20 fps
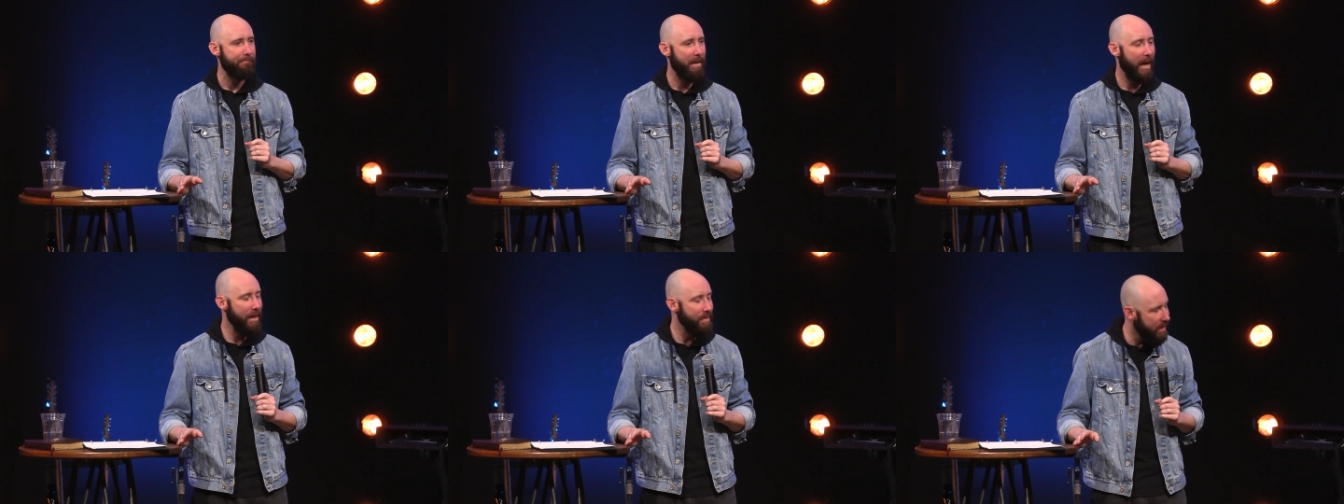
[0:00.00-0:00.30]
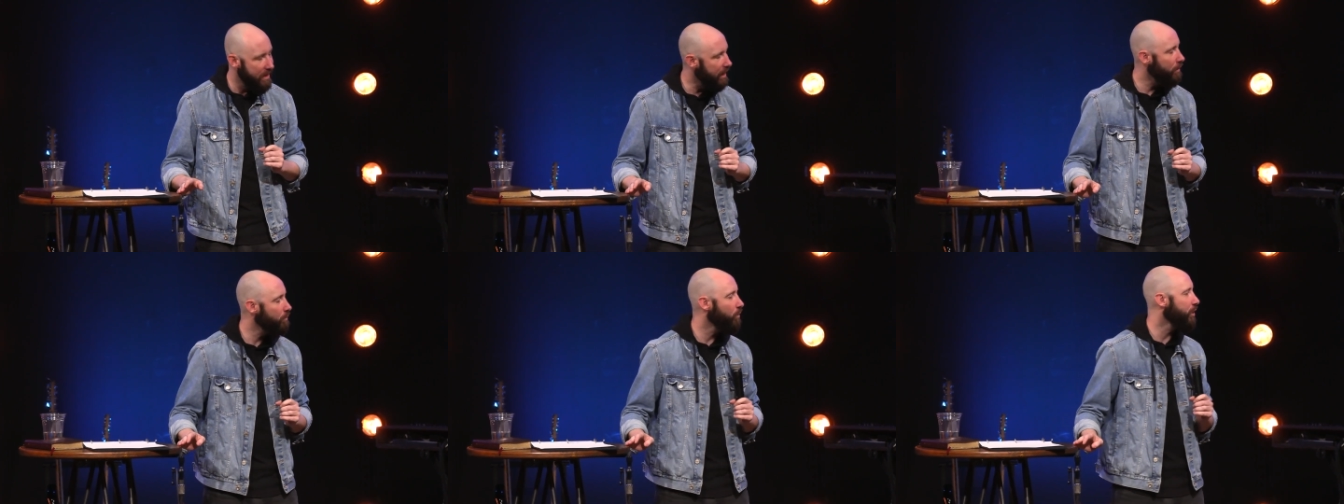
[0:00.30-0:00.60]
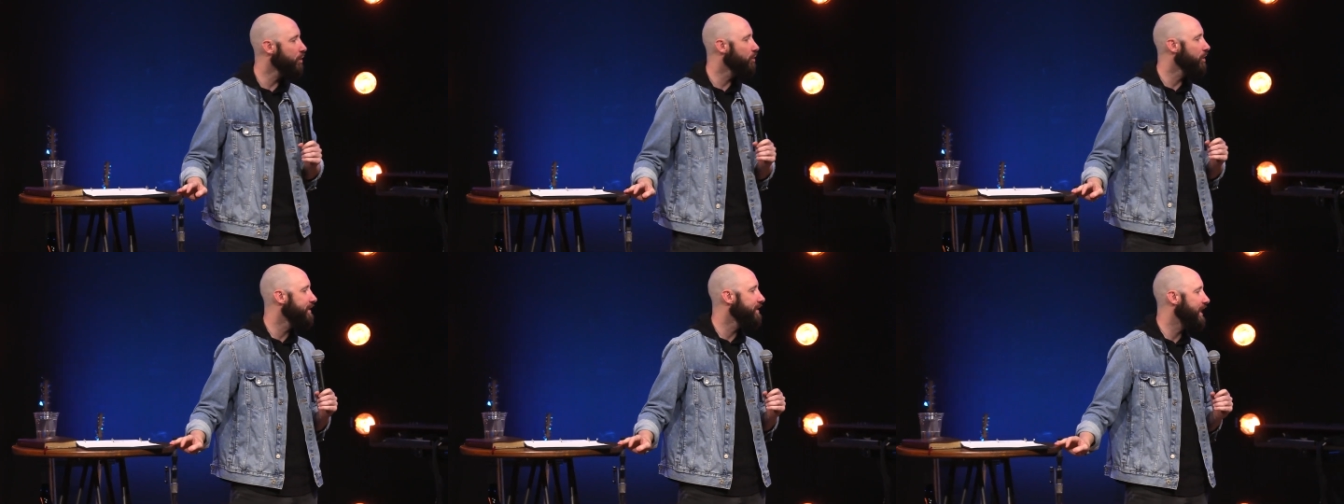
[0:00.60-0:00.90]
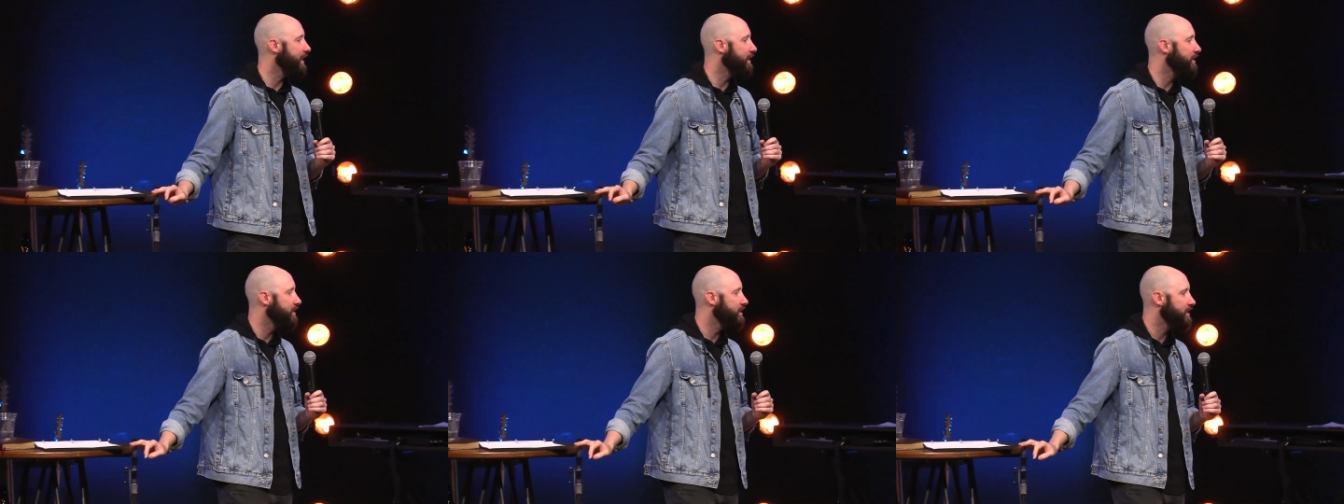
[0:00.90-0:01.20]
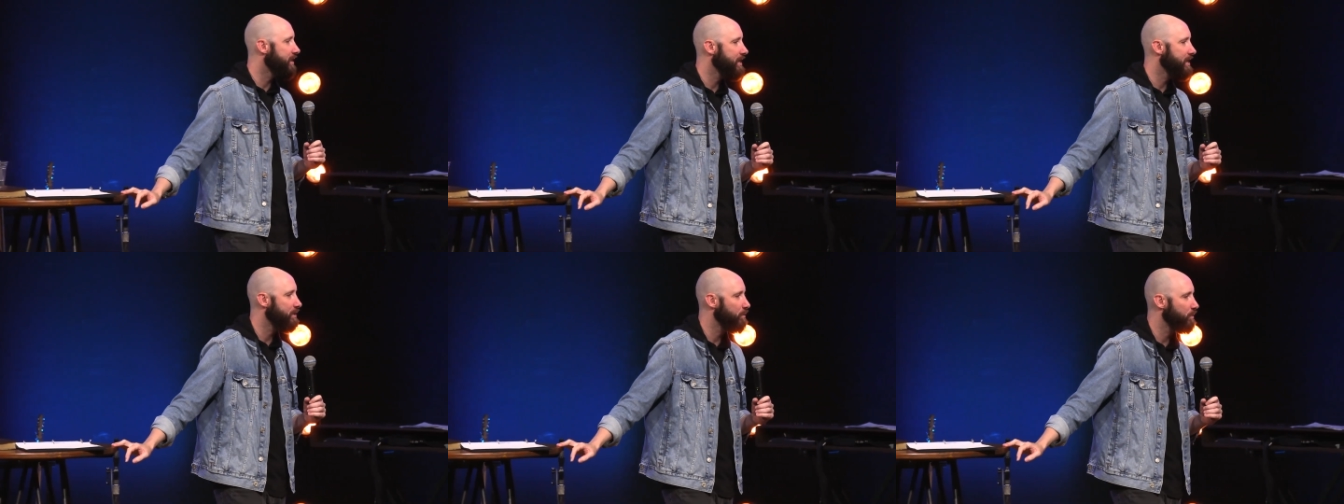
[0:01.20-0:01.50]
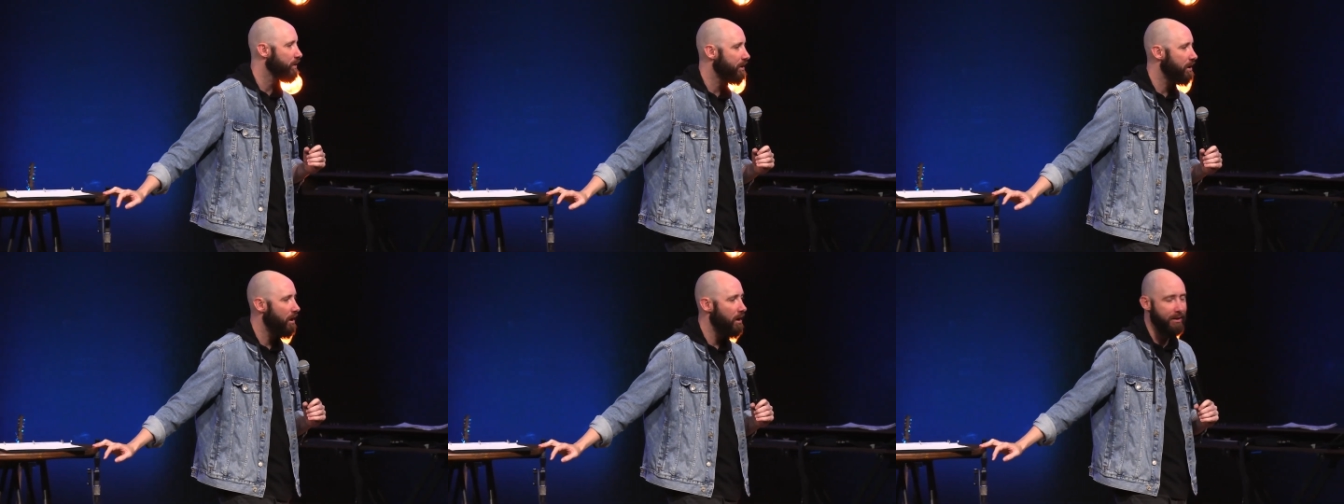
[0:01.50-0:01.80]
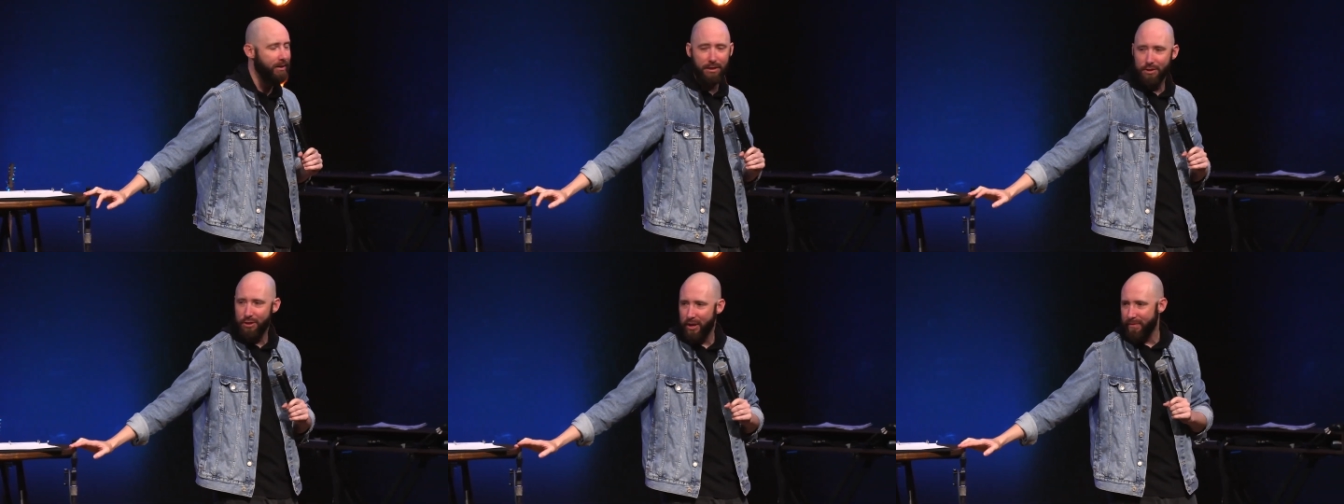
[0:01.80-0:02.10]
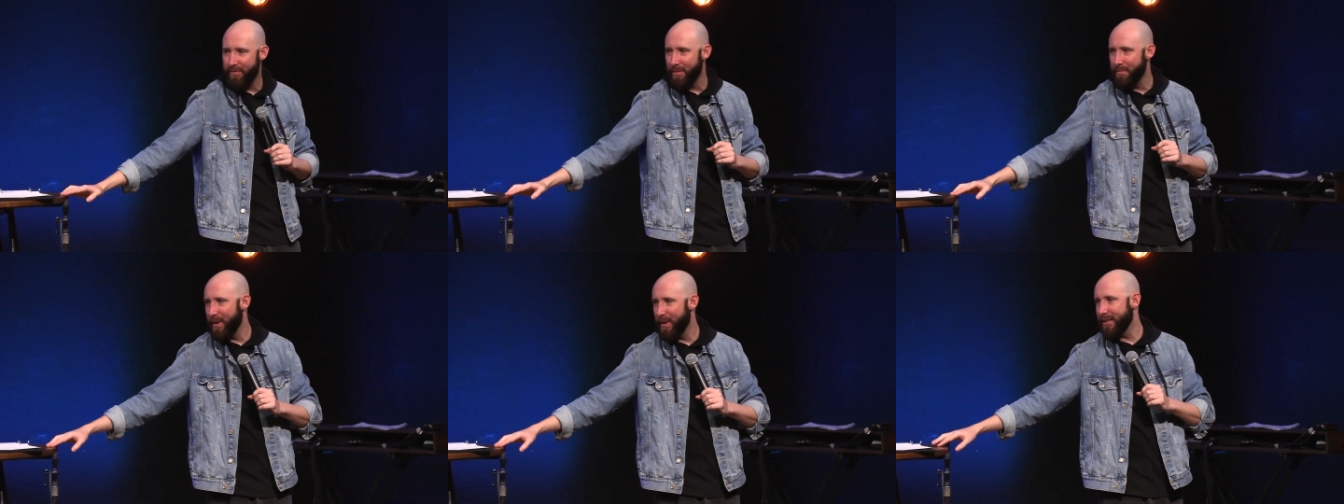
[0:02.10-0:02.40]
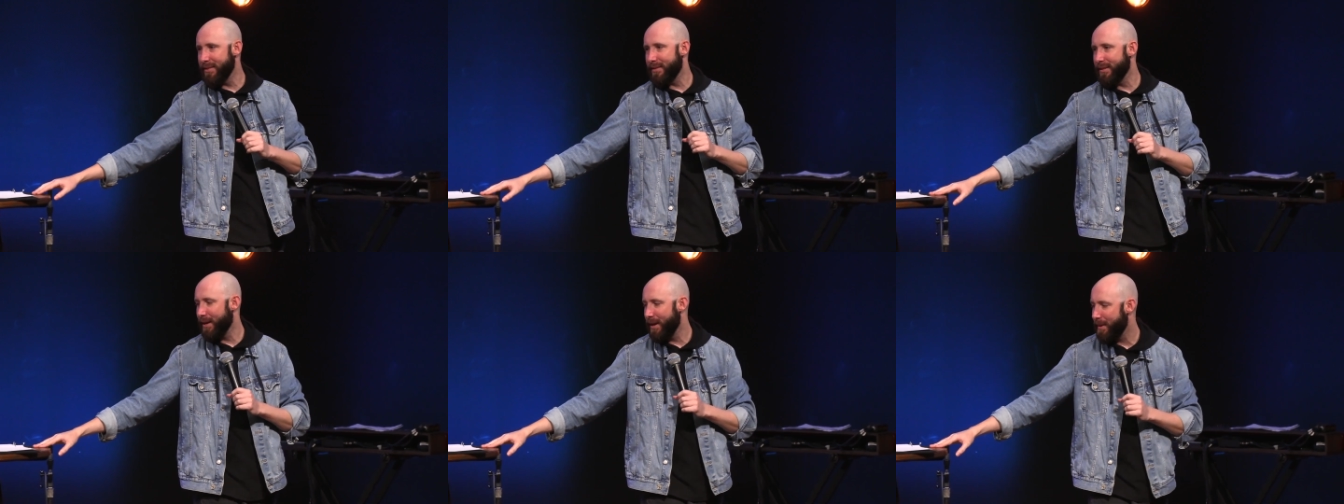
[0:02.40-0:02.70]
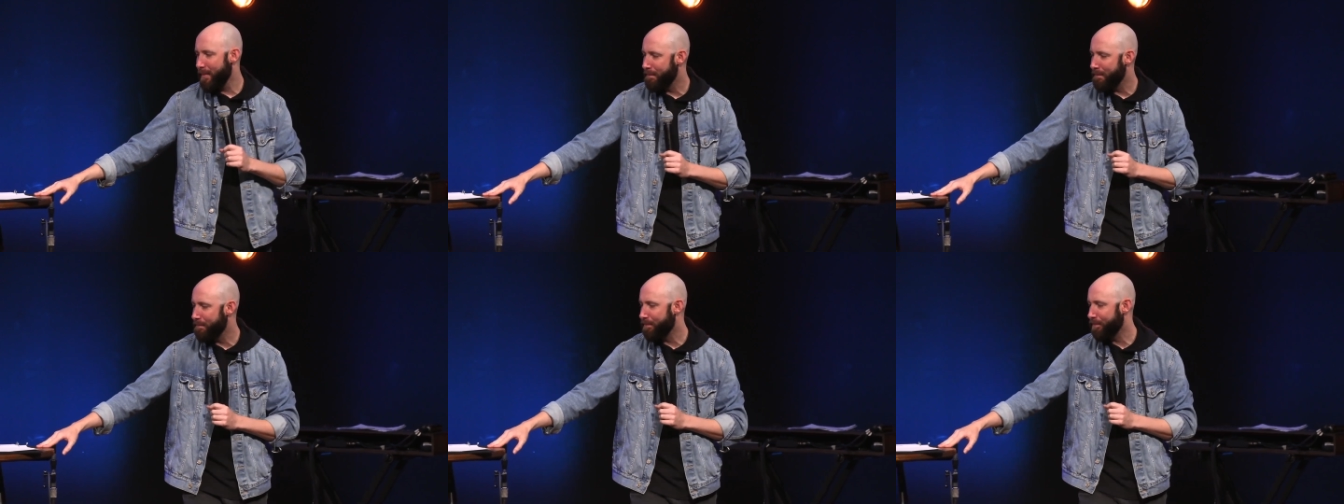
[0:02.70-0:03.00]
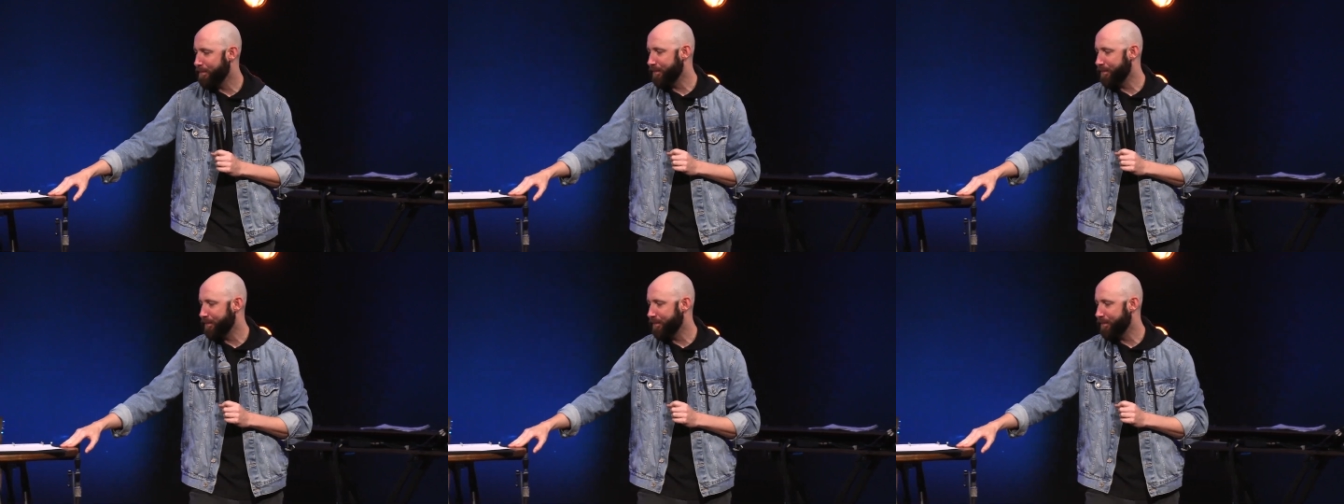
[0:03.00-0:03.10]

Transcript: And then when you're in that good season with God, did you ever mess up?